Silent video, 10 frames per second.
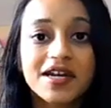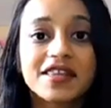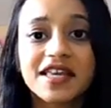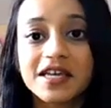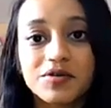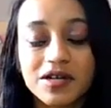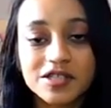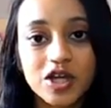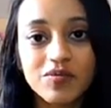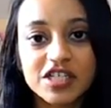my anxiety
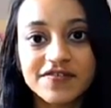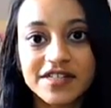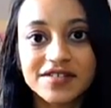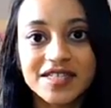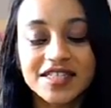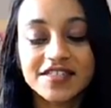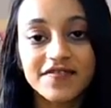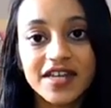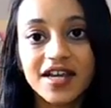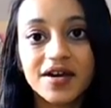on a long-term
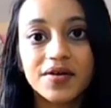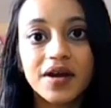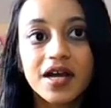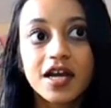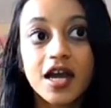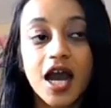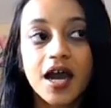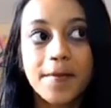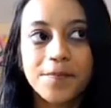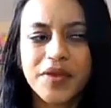scale
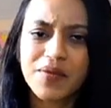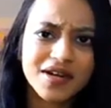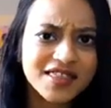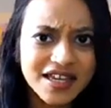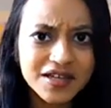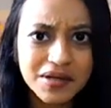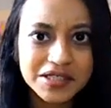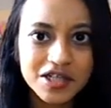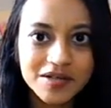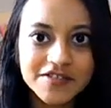because
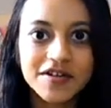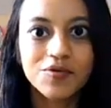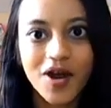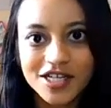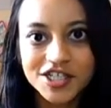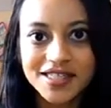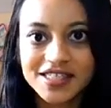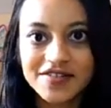for a lot of people that